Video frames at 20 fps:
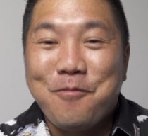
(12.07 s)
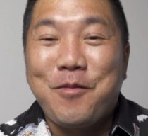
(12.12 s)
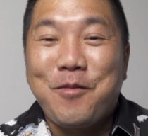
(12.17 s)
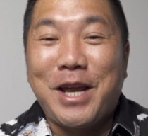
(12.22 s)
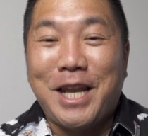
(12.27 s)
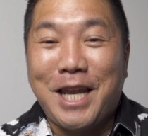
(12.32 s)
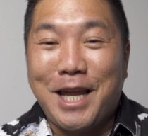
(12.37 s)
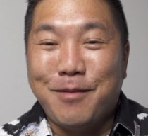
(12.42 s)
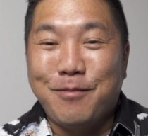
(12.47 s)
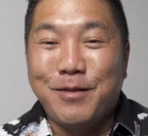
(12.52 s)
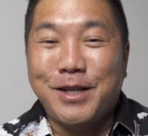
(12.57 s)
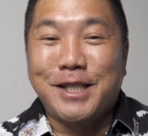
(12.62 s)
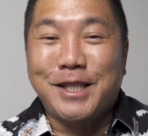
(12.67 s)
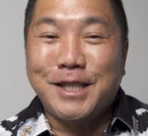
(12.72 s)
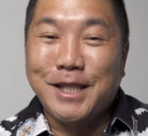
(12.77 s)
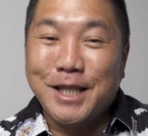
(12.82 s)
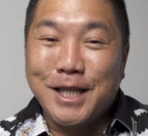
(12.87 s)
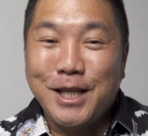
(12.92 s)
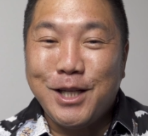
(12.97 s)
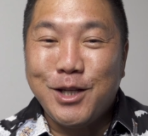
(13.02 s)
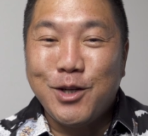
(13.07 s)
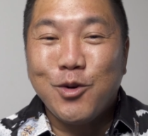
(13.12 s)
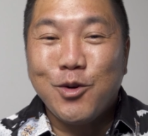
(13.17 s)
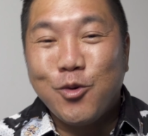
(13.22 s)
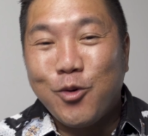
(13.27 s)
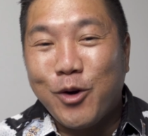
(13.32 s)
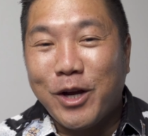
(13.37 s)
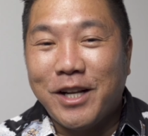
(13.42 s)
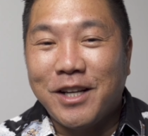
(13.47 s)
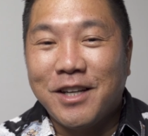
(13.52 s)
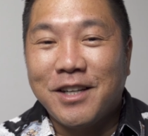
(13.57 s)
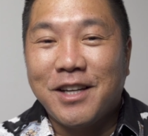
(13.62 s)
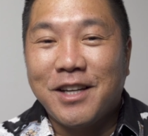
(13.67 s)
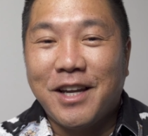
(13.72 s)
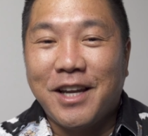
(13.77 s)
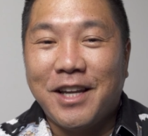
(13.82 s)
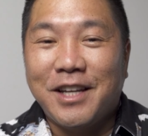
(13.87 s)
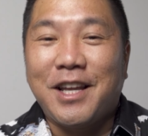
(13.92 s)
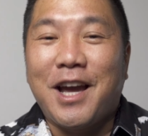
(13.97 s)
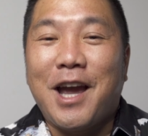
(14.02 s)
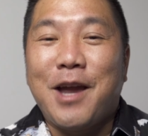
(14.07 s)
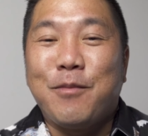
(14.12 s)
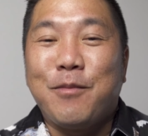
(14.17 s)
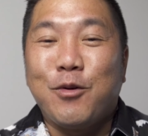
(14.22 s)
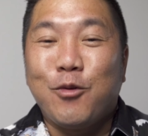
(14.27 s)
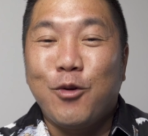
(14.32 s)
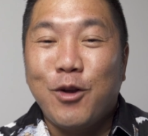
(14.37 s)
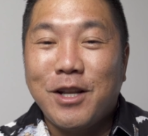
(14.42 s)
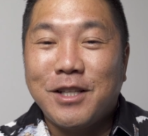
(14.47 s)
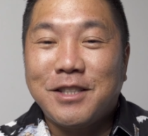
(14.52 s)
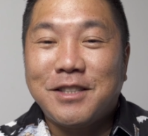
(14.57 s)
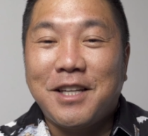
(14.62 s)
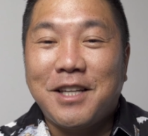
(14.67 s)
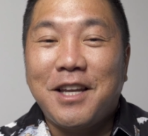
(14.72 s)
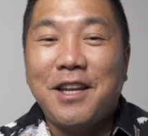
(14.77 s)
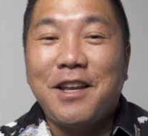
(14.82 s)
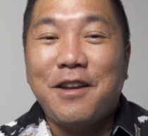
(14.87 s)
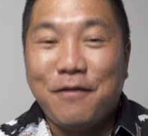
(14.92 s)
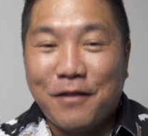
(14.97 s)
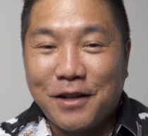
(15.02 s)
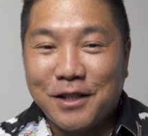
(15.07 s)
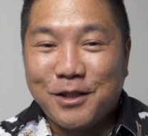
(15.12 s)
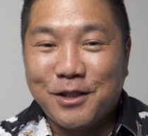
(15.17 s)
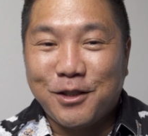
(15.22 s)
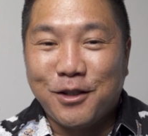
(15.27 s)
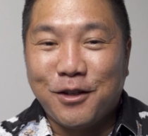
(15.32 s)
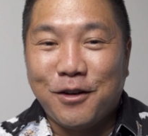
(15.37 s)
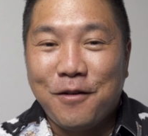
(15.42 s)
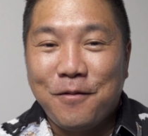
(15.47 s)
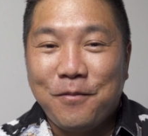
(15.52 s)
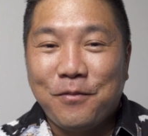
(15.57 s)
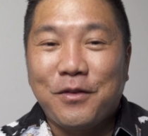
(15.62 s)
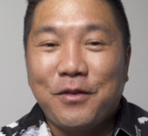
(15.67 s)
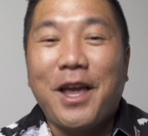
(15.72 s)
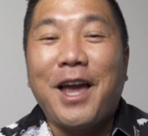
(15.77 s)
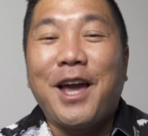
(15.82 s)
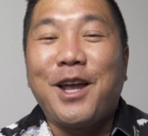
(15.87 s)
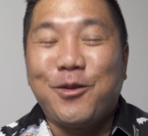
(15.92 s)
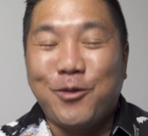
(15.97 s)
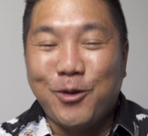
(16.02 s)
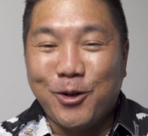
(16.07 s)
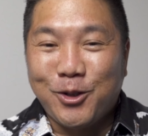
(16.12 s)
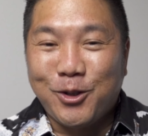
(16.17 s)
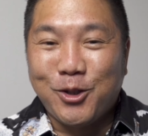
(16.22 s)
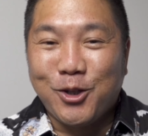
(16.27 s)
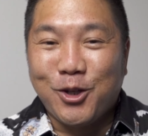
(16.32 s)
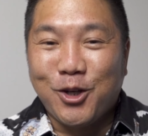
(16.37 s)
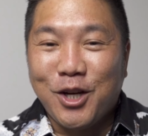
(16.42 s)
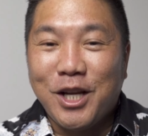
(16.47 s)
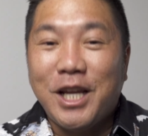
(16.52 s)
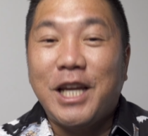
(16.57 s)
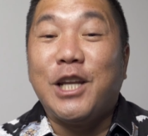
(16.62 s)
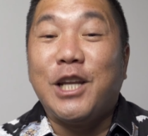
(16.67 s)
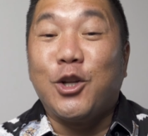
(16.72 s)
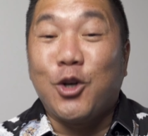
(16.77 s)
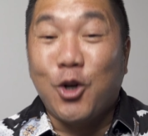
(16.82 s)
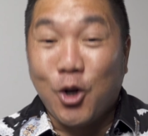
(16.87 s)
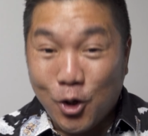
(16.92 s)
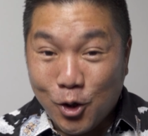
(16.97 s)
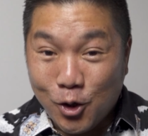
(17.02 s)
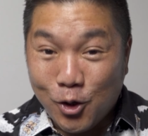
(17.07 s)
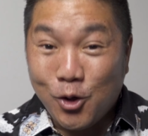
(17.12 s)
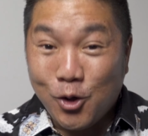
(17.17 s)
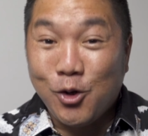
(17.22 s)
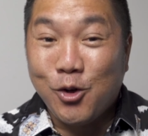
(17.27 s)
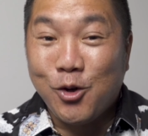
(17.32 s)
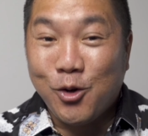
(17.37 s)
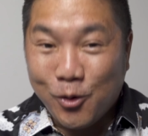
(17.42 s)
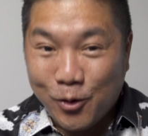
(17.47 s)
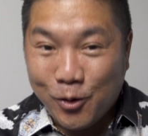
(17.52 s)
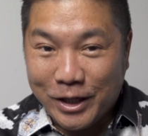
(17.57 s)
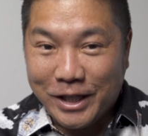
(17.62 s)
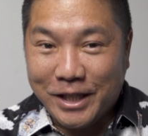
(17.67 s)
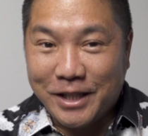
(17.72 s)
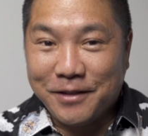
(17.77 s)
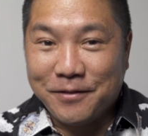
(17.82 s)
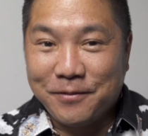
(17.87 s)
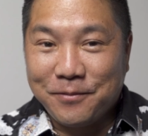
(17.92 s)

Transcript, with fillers: My name is Dean Ueda, and I am a real estate investor and realtor in Honolulu, Hawaii.